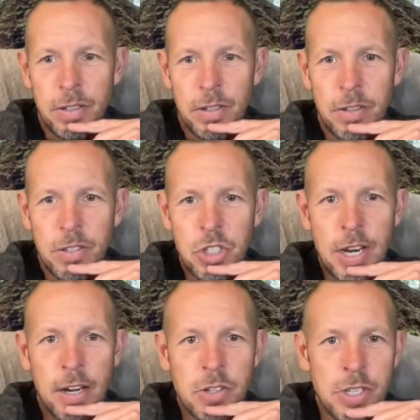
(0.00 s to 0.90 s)

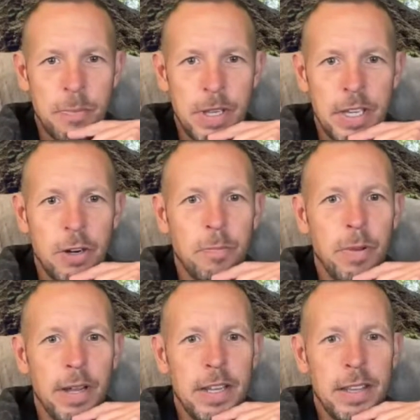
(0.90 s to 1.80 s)
share something here,
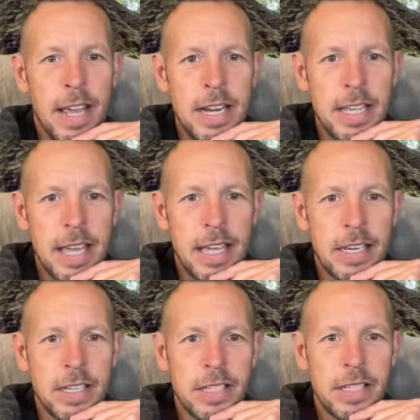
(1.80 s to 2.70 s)
but then
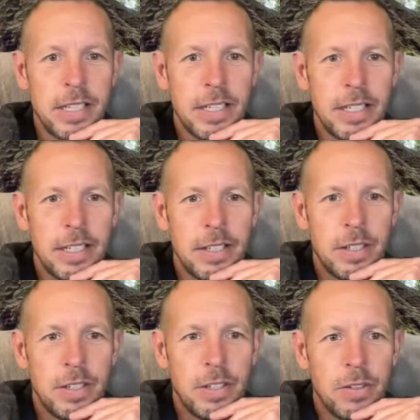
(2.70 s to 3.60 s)
again,
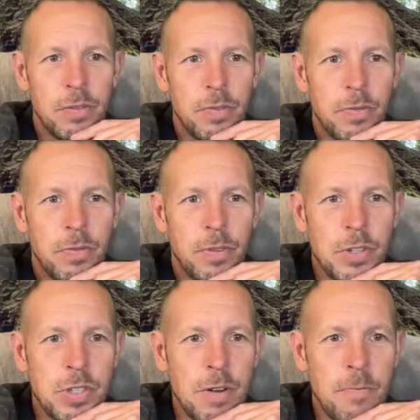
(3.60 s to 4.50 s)
for
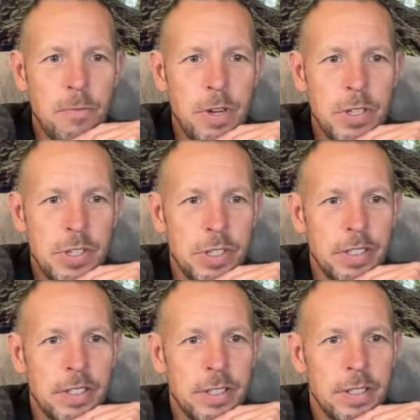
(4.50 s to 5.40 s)
some
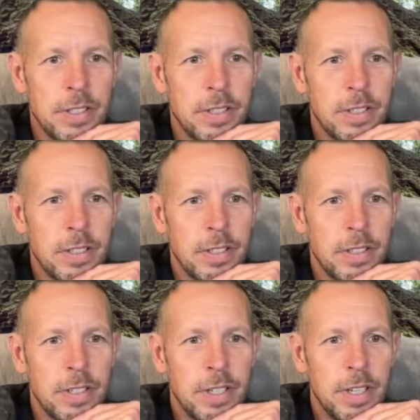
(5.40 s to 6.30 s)
reason,
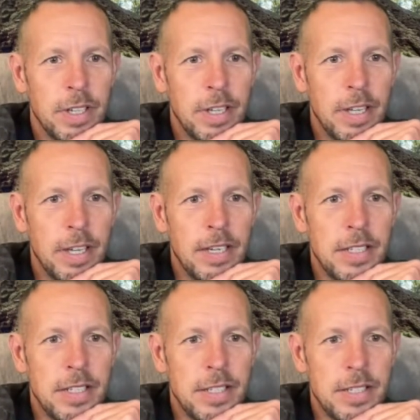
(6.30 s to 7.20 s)

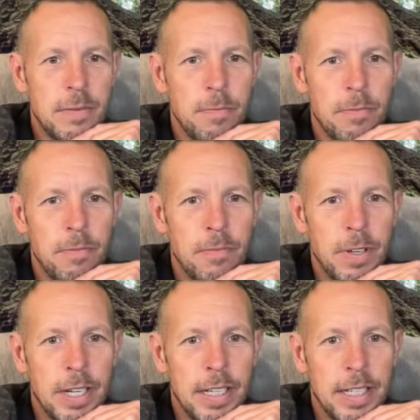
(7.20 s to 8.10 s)
it's
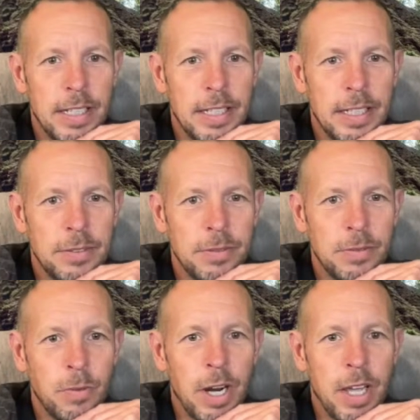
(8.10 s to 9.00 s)

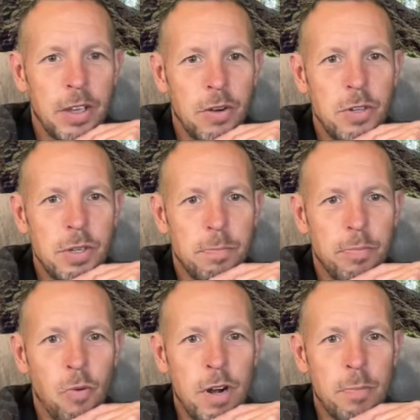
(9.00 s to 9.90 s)
when I go to
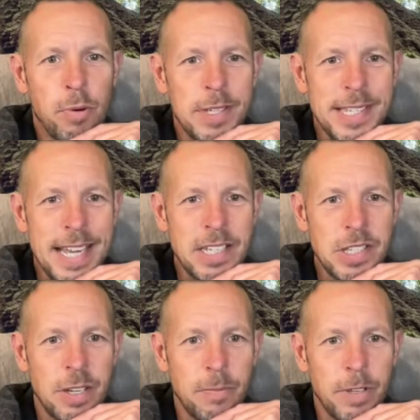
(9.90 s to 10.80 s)
want to present
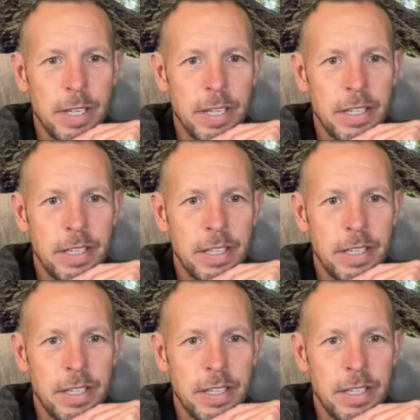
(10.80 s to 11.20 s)
something,